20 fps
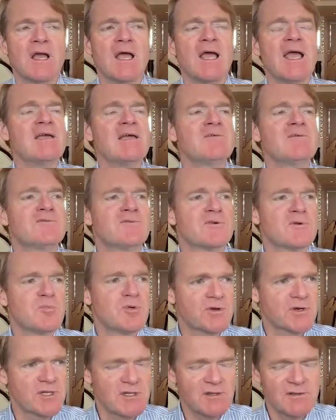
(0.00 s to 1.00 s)

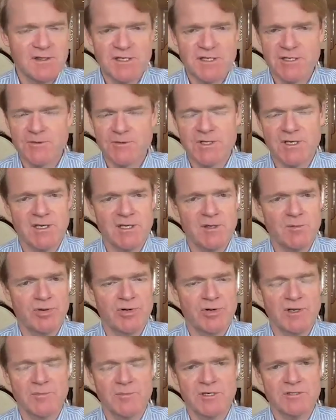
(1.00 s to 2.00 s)
everybody in the UK
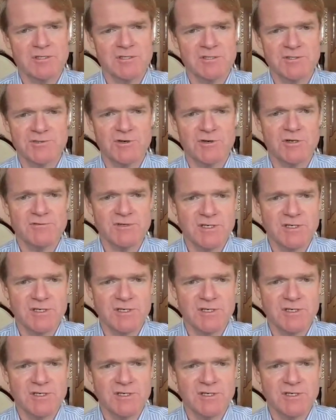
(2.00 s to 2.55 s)
pretty much can drive a